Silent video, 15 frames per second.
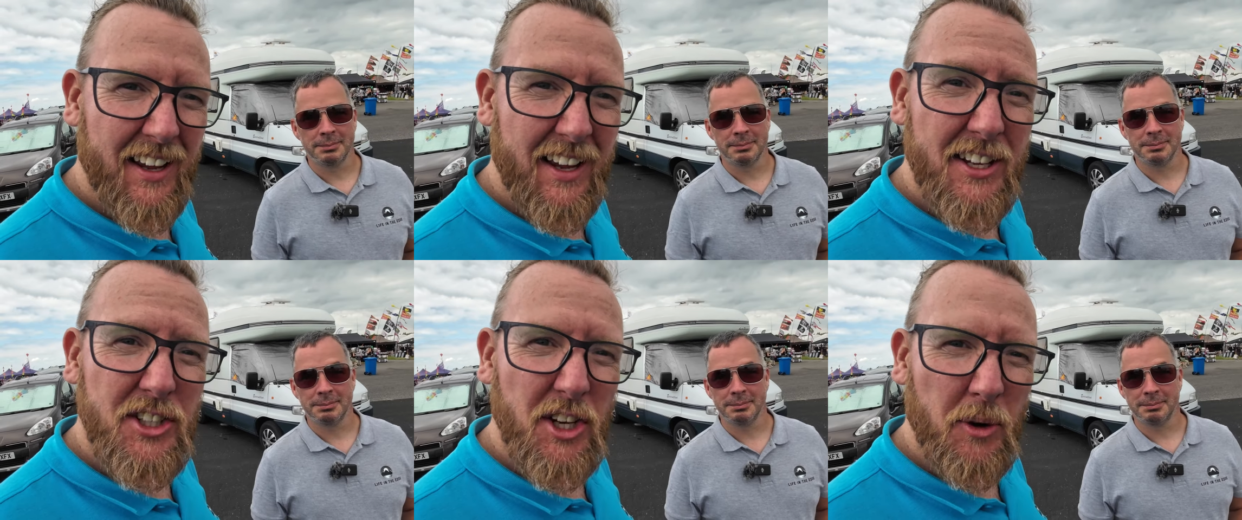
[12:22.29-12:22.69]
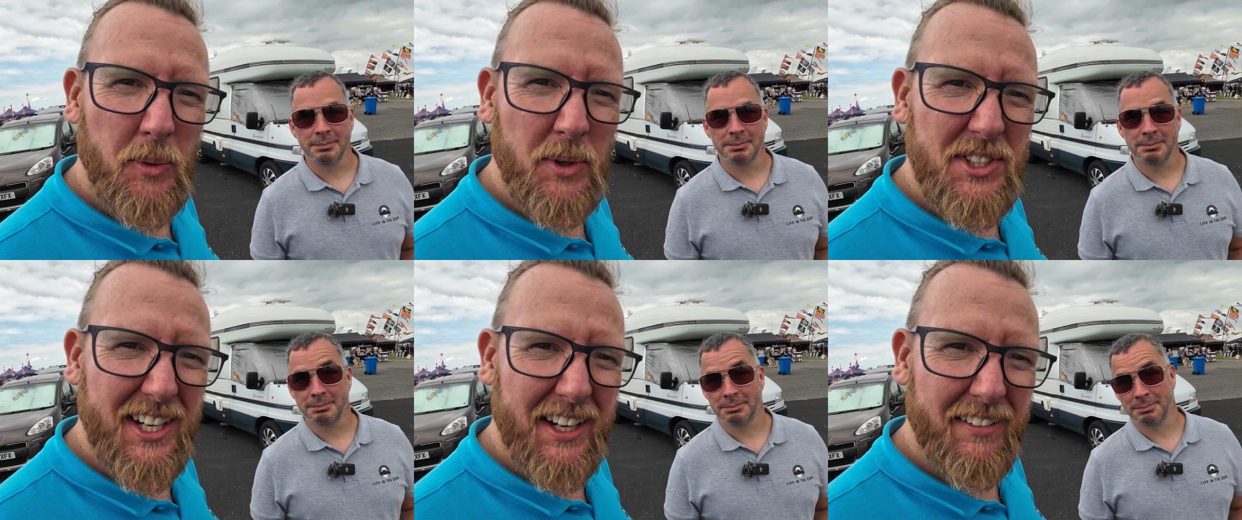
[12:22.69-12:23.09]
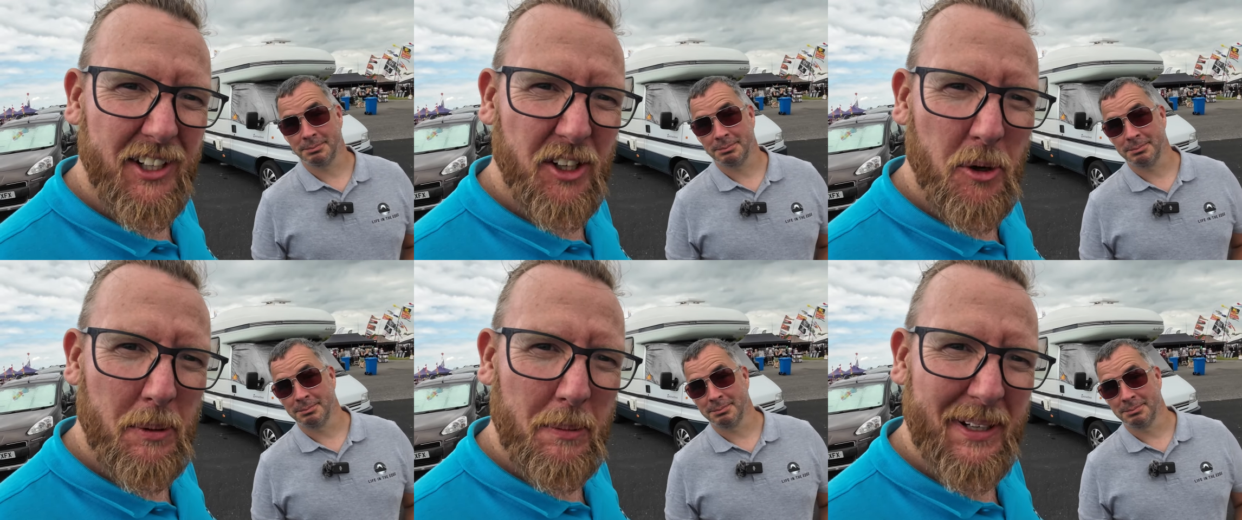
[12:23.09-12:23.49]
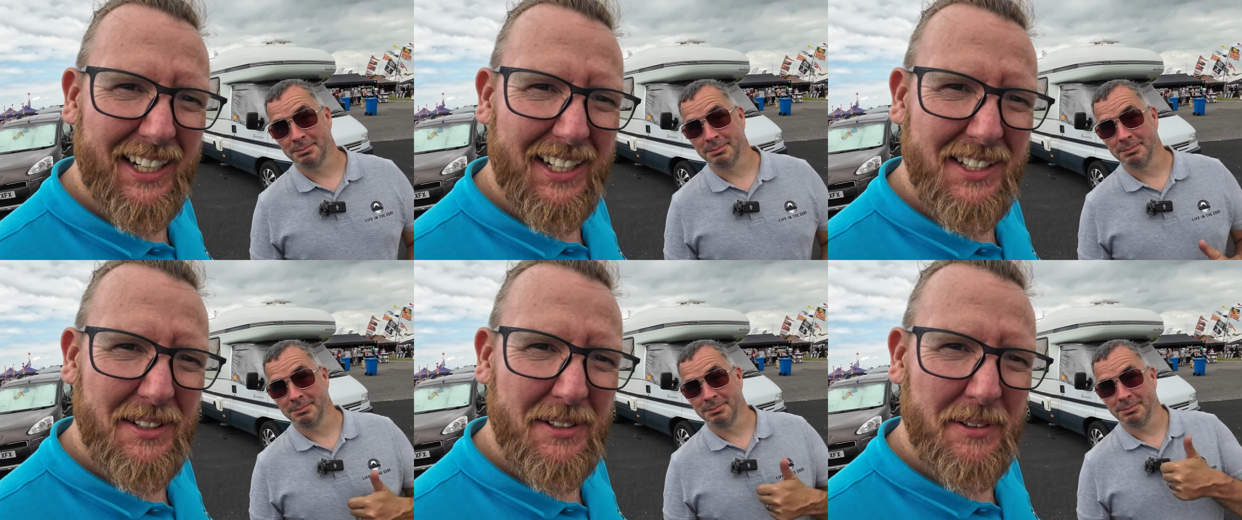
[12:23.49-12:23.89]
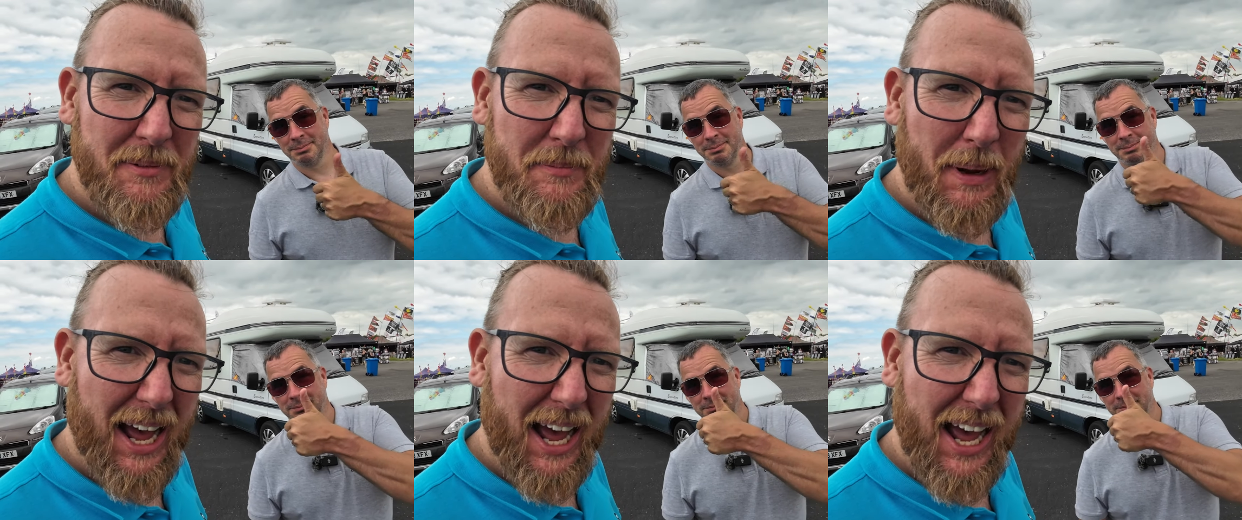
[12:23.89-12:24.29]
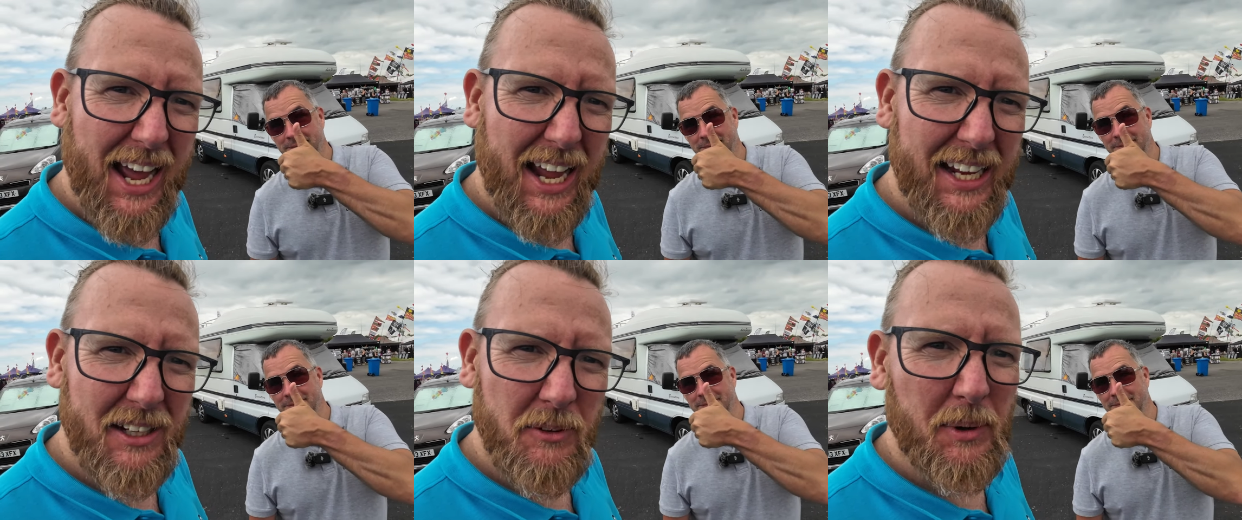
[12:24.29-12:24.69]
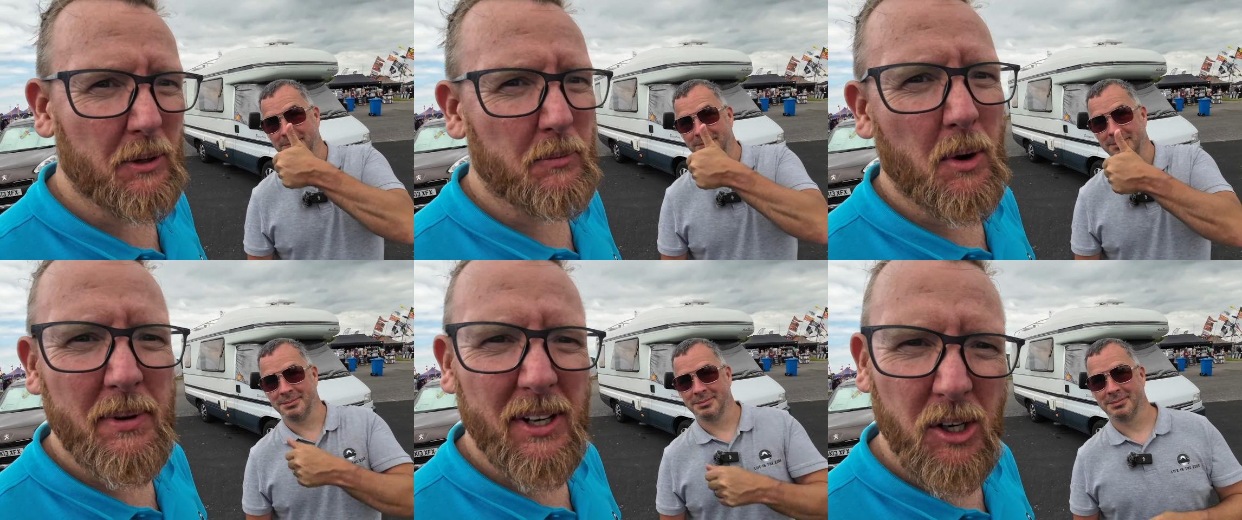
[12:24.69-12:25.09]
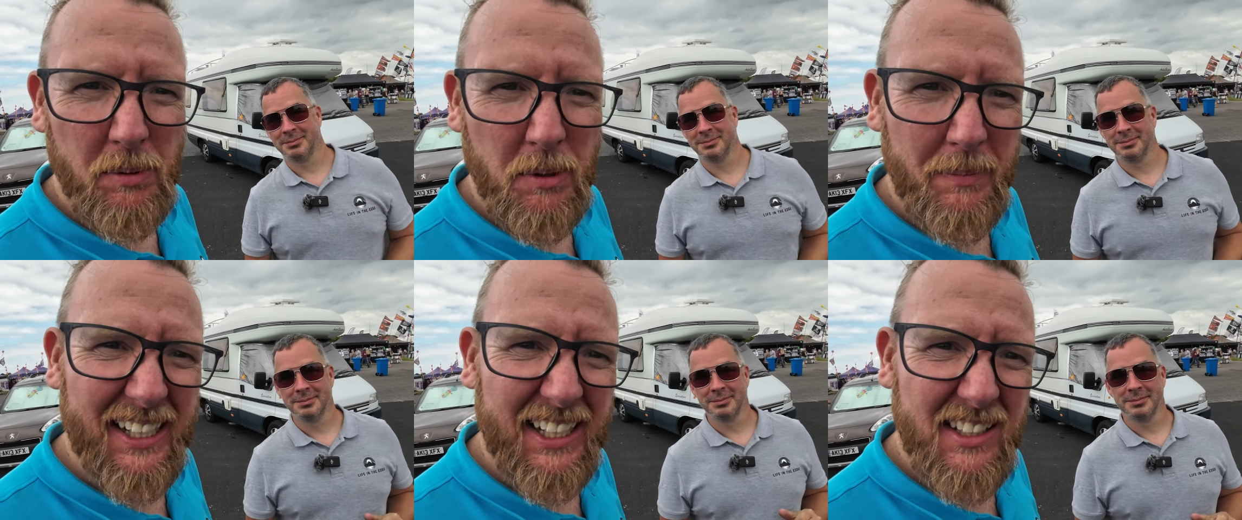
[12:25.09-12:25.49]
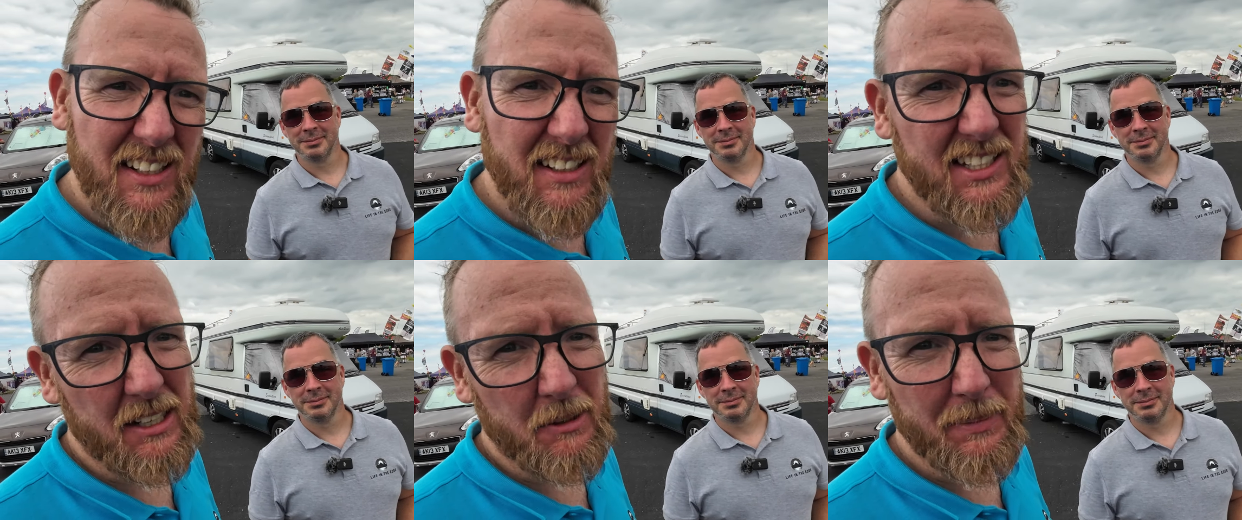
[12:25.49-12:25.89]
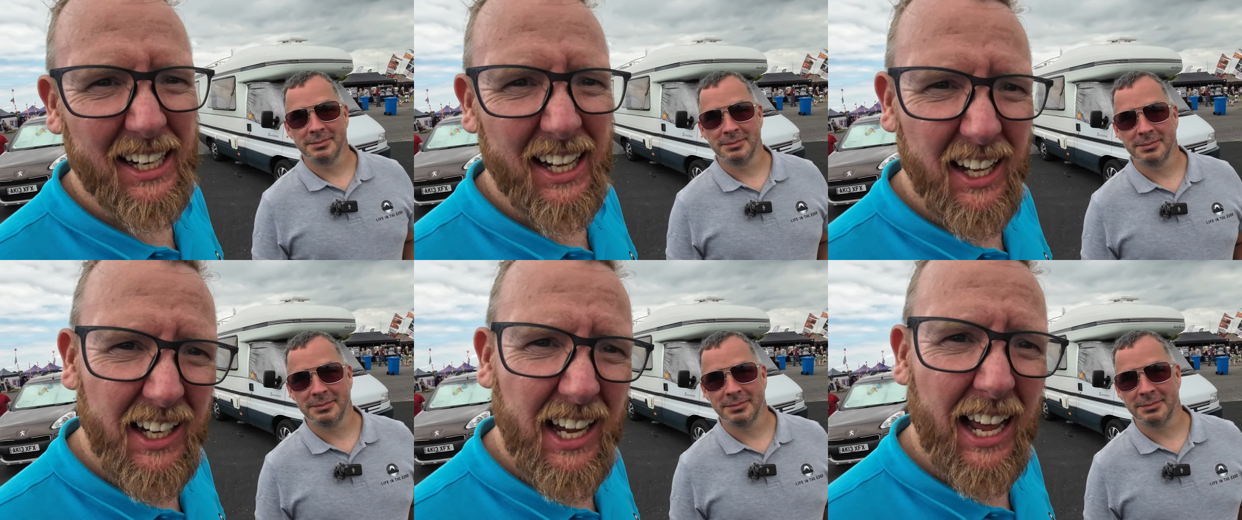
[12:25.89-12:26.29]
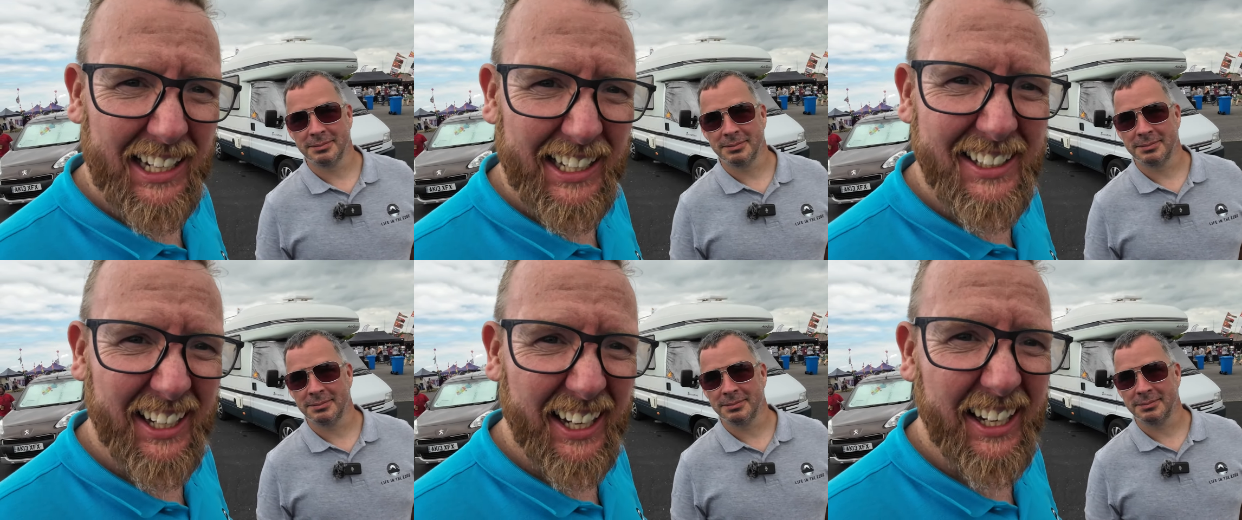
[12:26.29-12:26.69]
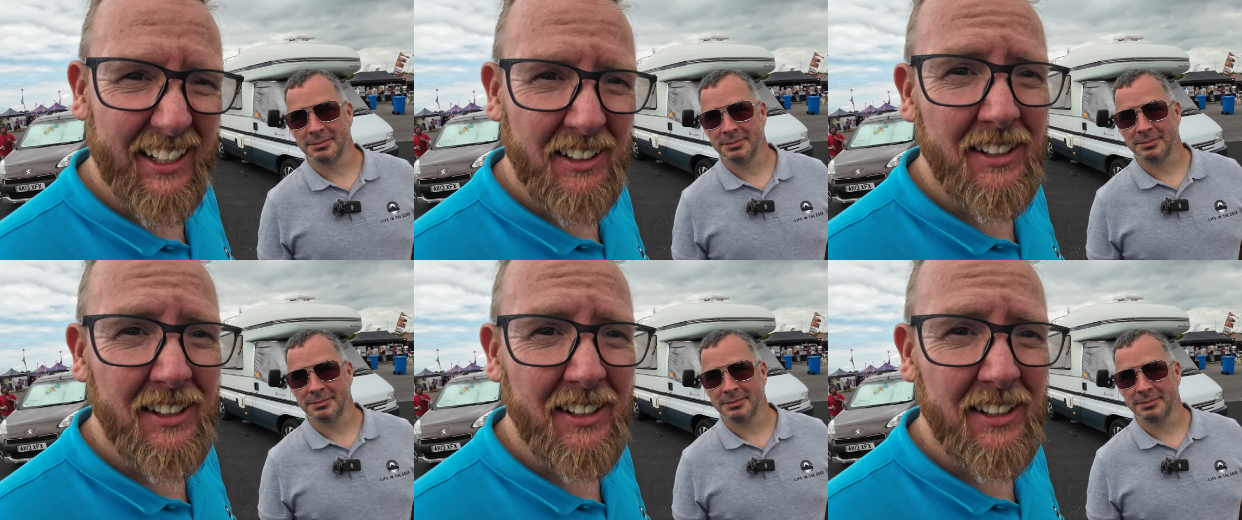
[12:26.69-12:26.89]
Speaker 1: So we'll see you in a couple of minutes. Bye. Well, it won't be a couple of minutes because it'll be like, I'll edit in.